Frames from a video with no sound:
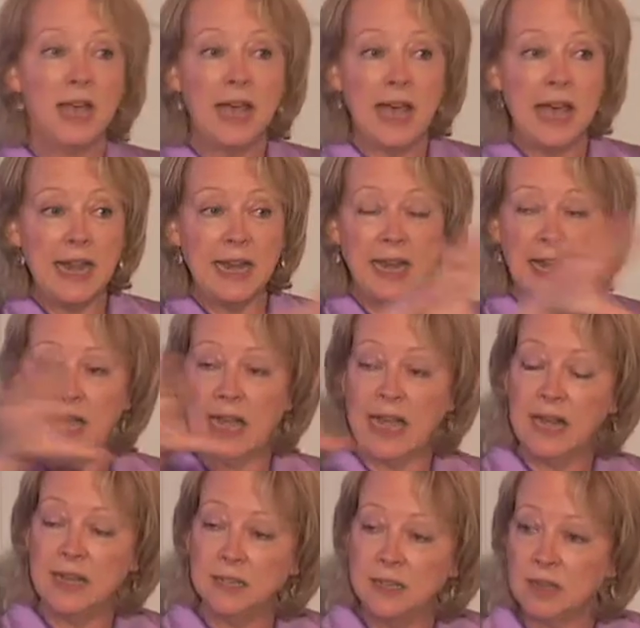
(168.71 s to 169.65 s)
And
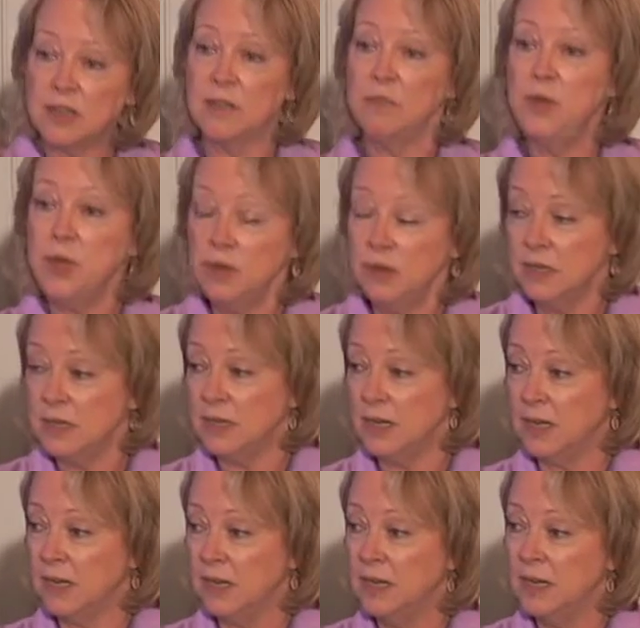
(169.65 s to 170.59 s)
as a
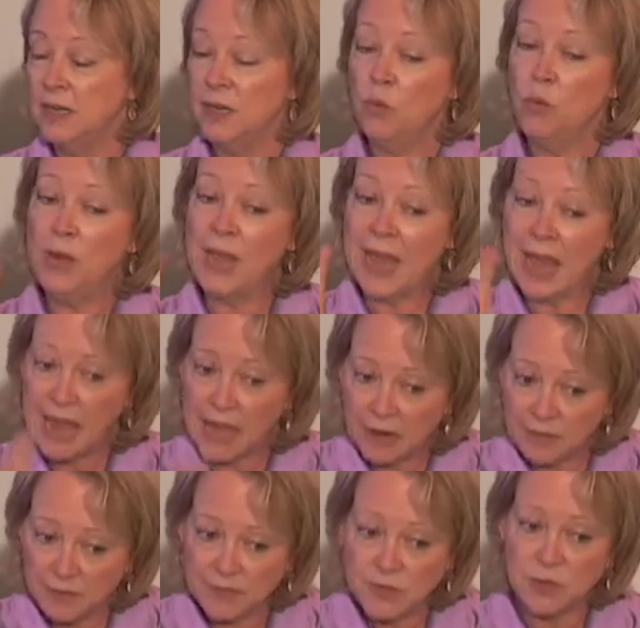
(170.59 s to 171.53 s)
community, we
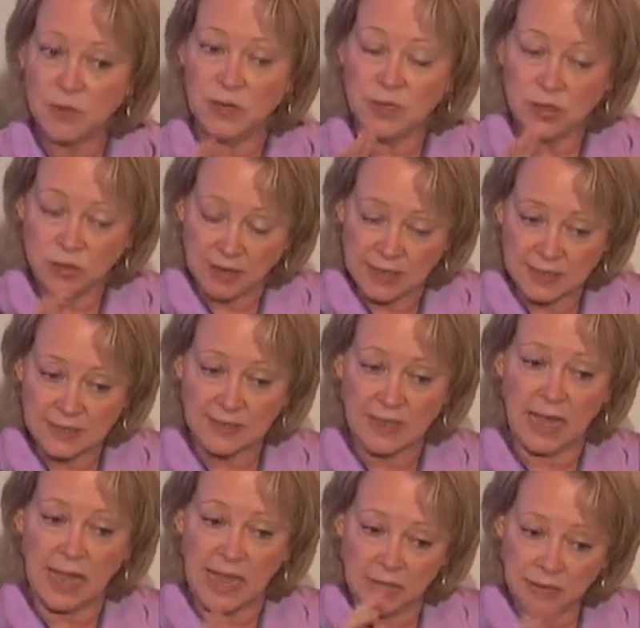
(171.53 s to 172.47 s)
have to address
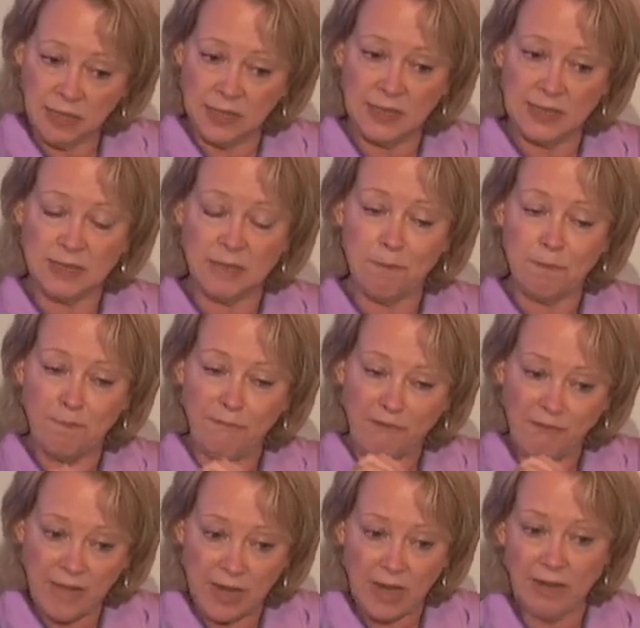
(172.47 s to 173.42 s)
that. I think it's a
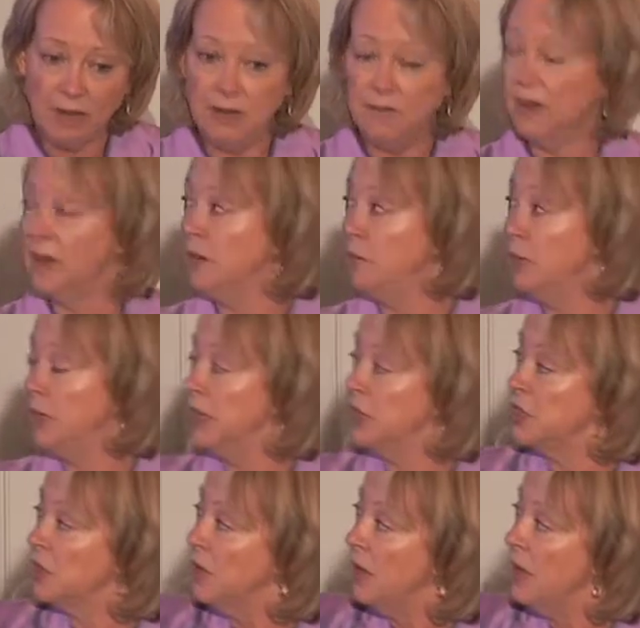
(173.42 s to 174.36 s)
very, very big
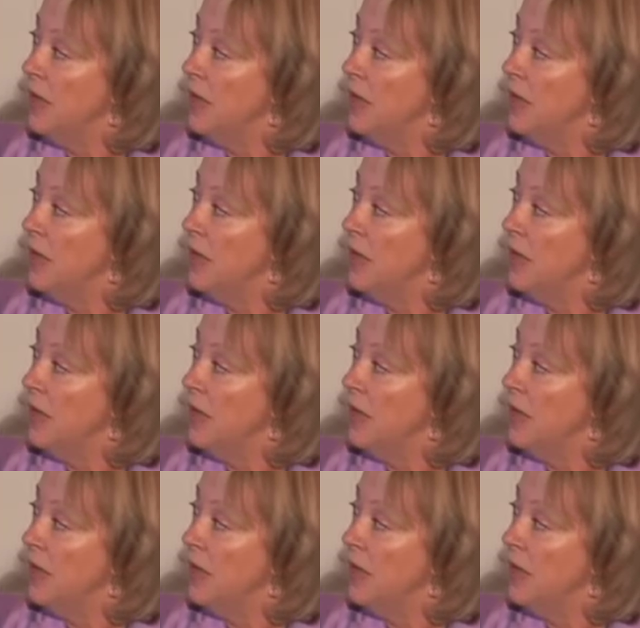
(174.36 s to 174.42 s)
issue.